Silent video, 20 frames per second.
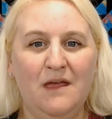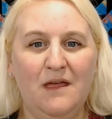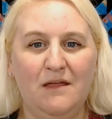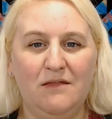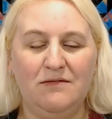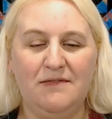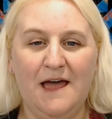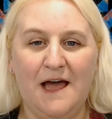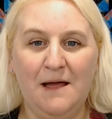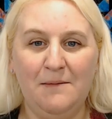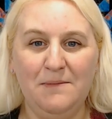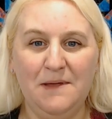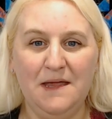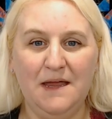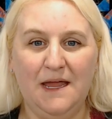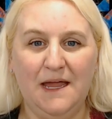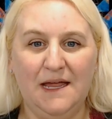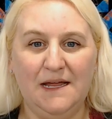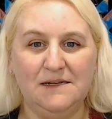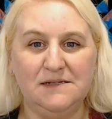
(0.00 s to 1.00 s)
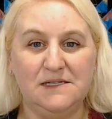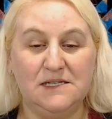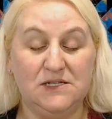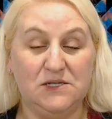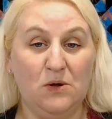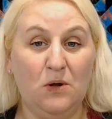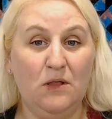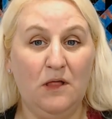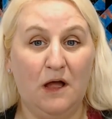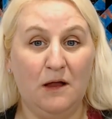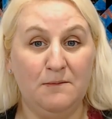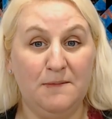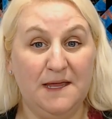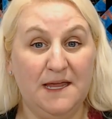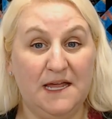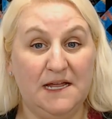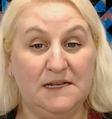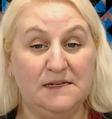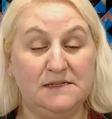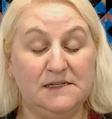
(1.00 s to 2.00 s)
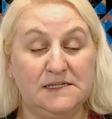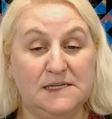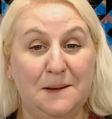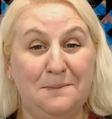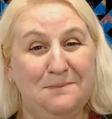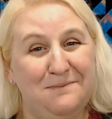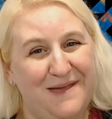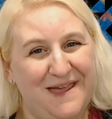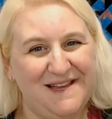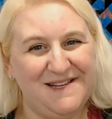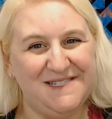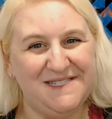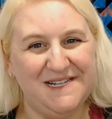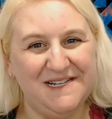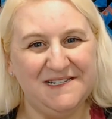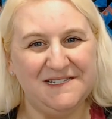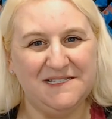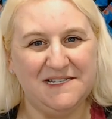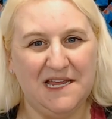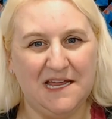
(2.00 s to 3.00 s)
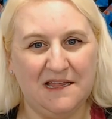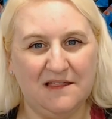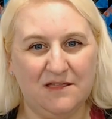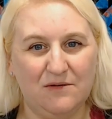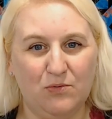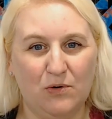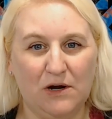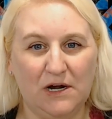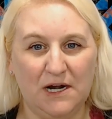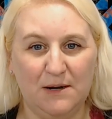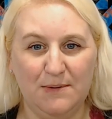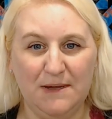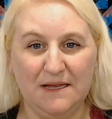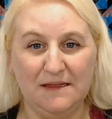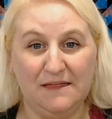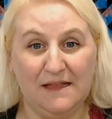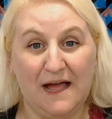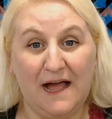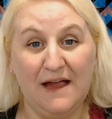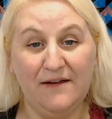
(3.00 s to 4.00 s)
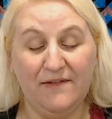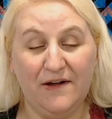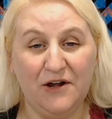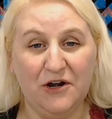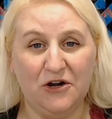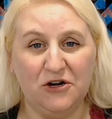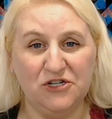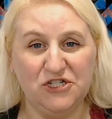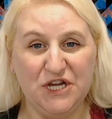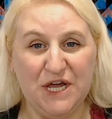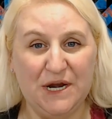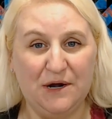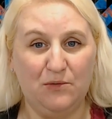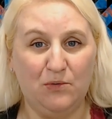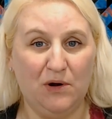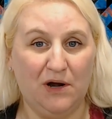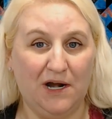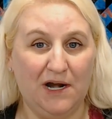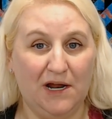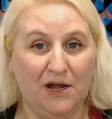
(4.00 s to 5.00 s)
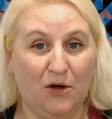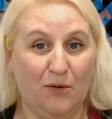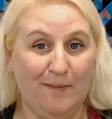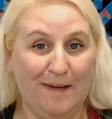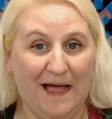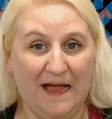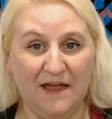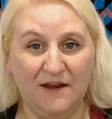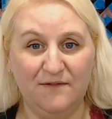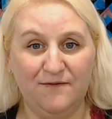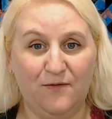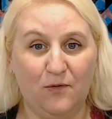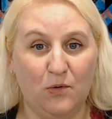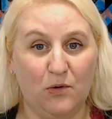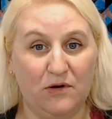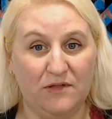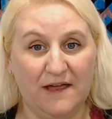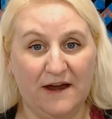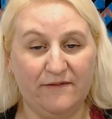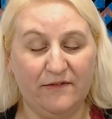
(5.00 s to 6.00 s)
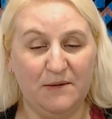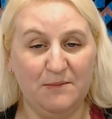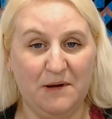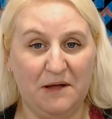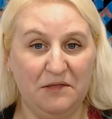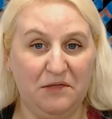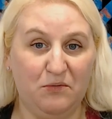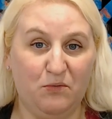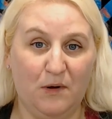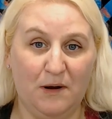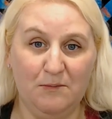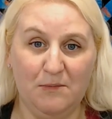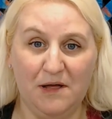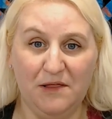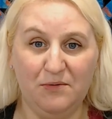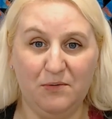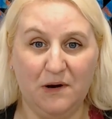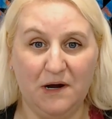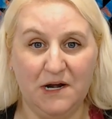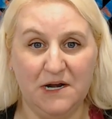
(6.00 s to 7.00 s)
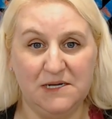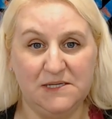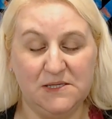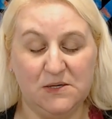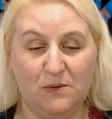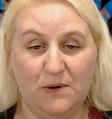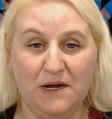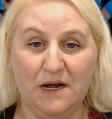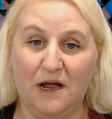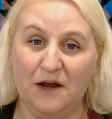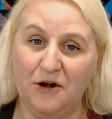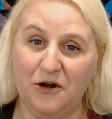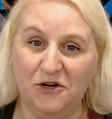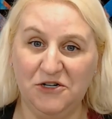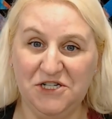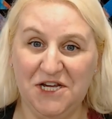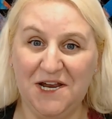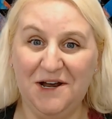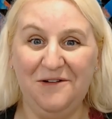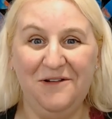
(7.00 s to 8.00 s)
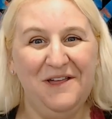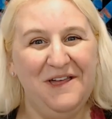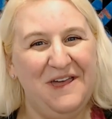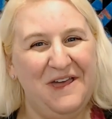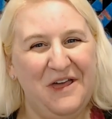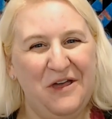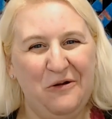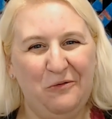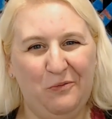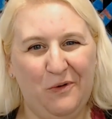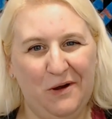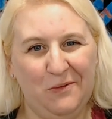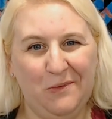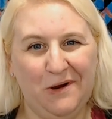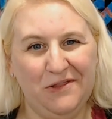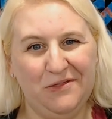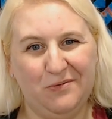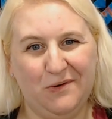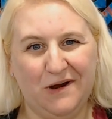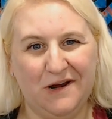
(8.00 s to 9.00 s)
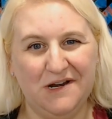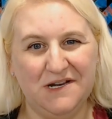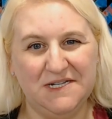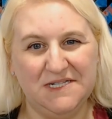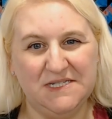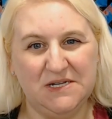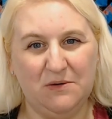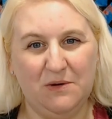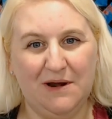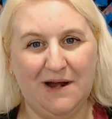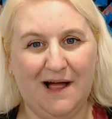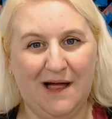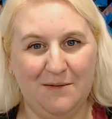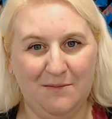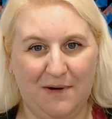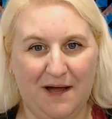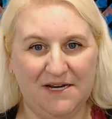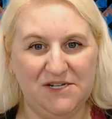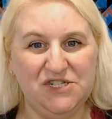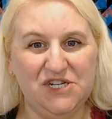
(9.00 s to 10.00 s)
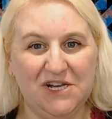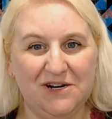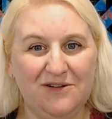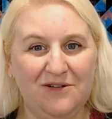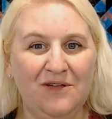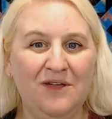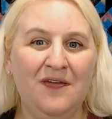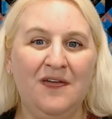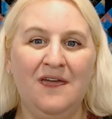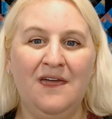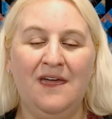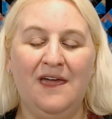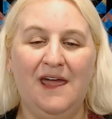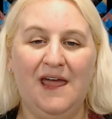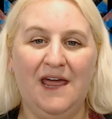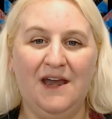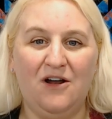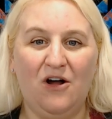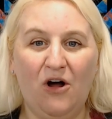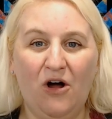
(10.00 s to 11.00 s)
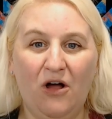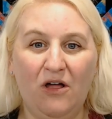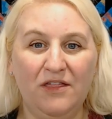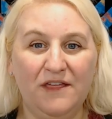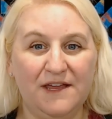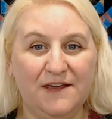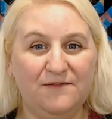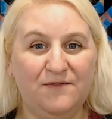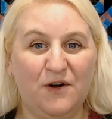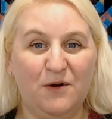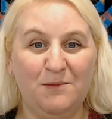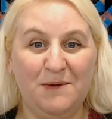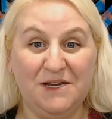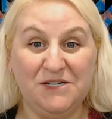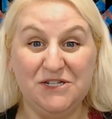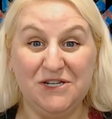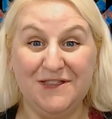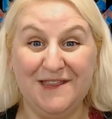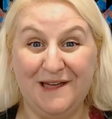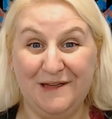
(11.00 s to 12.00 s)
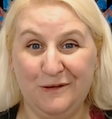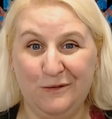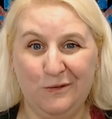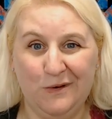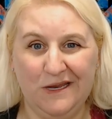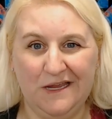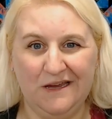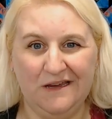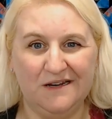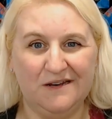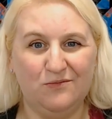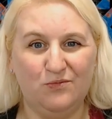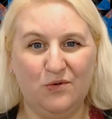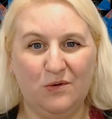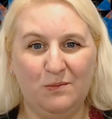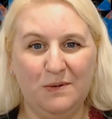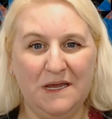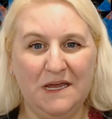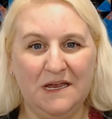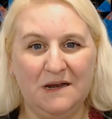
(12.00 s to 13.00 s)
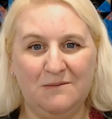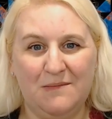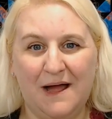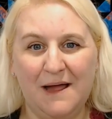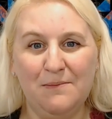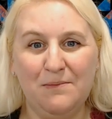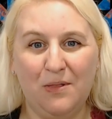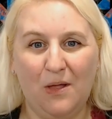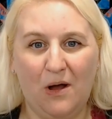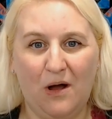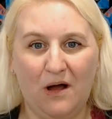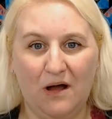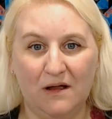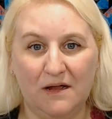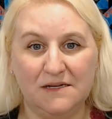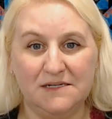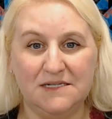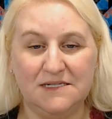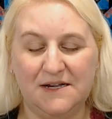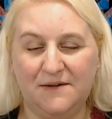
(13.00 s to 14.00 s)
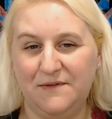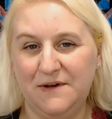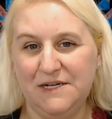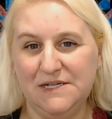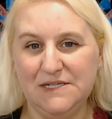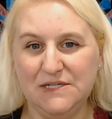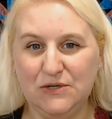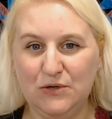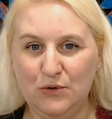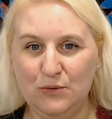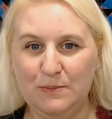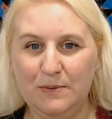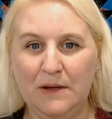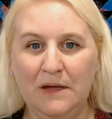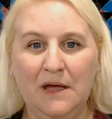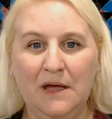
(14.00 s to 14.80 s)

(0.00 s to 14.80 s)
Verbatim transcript: That begins, the sew along begins May 16th. We're going to be live on her channel. We're going to go back and forth every month. One month we're going to sew it on her channel. One month we're going to sew it on my channel. And all the information that you need will be in my blog, Stephanie Scoop,